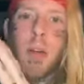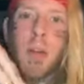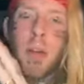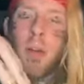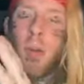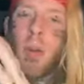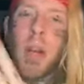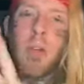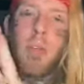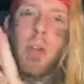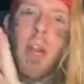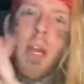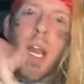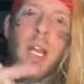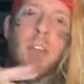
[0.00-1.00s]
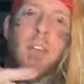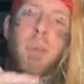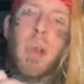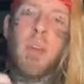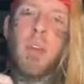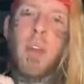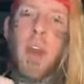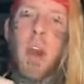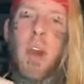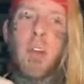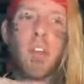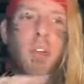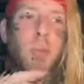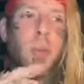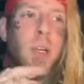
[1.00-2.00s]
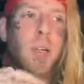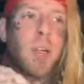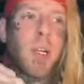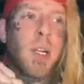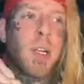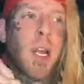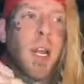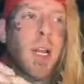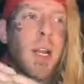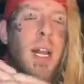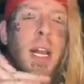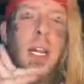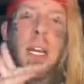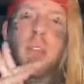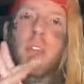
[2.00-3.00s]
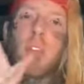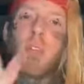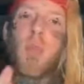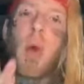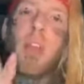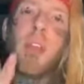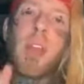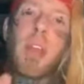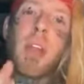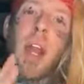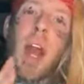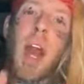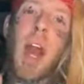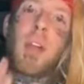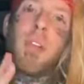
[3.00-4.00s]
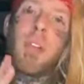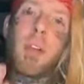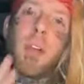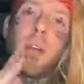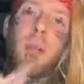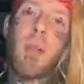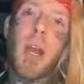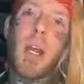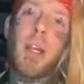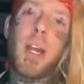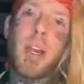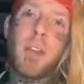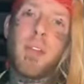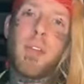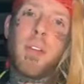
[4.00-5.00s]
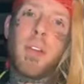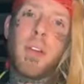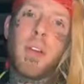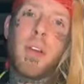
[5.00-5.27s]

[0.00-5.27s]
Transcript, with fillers: uh, whatever against whatever the hardship is and like if there's one thing that i've learned in my life